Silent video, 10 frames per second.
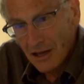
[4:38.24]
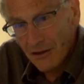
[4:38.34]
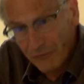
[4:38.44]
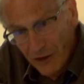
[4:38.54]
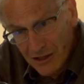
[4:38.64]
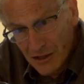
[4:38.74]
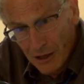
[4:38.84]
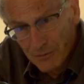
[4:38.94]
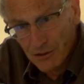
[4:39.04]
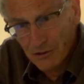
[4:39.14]
The first
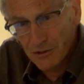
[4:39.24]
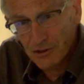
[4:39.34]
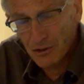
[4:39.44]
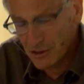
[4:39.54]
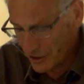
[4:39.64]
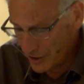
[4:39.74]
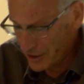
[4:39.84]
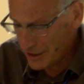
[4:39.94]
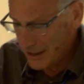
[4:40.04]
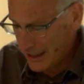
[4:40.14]
option was to
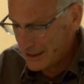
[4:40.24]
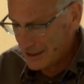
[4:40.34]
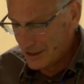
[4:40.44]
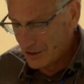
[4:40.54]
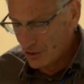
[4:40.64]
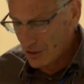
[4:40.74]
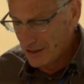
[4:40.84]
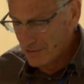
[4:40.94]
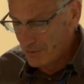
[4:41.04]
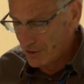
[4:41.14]
insist, yes, social
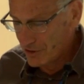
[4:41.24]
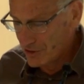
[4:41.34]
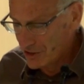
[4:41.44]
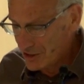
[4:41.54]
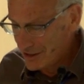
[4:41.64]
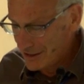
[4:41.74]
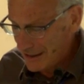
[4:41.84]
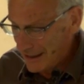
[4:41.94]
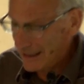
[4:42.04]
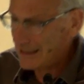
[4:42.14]
anthropologists did
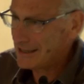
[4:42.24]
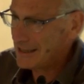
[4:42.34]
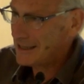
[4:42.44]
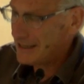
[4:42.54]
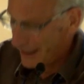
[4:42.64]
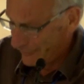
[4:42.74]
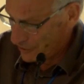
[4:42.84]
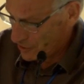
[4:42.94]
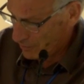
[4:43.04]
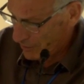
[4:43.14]
indeed have
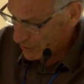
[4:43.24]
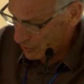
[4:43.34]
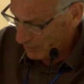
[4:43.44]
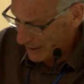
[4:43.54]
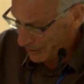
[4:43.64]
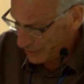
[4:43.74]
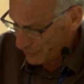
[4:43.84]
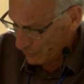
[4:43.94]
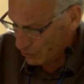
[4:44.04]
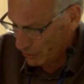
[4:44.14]
its special methods
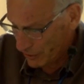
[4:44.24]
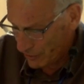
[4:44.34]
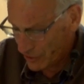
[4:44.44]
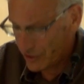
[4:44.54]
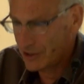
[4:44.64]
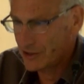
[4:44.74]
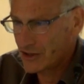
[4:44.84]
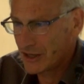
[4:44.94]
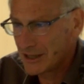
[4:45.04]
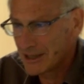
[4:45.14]
for doing research
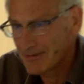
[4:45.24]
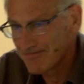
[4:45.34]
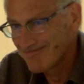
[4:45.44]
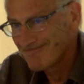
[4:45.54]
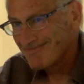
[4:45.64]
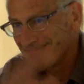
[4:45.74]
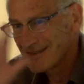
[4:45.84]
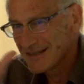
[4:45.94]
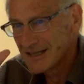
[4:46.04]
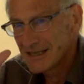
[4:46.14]
in,
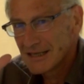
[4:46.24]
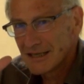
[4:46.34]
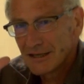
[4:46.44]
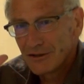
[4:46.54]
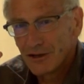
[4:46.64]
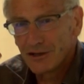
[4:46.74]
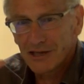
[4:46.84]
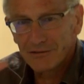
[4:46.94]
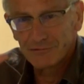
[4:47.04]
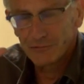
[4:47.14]
not
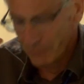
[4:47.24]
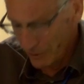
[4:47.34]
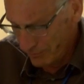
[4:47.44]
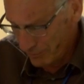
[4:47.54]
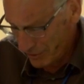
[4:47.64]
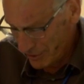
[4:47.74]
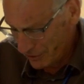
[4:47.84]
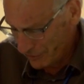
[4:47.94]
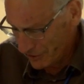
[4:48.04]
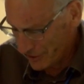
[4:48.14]
heaven forbid,
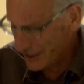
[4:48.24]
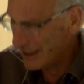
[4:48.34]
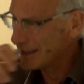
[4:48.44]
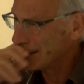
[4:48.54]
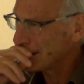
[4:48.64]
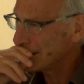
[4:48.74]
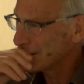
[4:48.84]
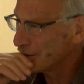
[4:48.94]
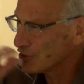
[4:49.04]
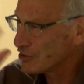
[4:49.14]
primitive societies.
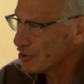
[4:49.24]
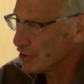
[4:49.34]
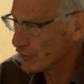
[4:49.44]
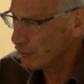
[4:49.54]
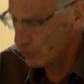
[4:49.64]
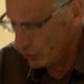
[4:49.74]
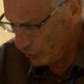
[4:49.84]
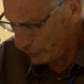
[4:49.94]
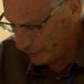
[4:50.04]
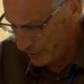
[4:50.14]
There was a search for
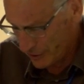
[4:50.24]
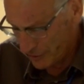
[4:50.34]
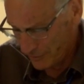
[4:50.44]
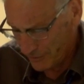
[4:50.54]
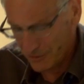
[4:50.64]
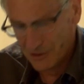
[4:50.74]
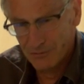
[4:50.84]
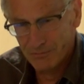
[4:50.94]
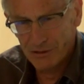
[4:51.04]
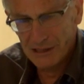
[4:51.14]
euphemisms,
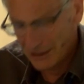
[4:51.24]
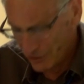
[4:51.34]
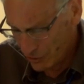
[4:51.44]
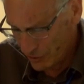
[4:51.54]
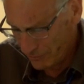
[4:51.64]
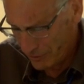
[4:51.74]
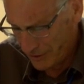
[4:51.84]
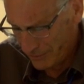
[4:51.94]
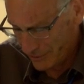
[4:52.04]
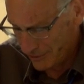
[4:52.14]
pre-literate
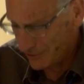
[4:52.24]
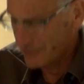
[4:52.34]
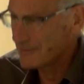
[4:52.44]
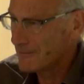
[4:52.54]
peoples,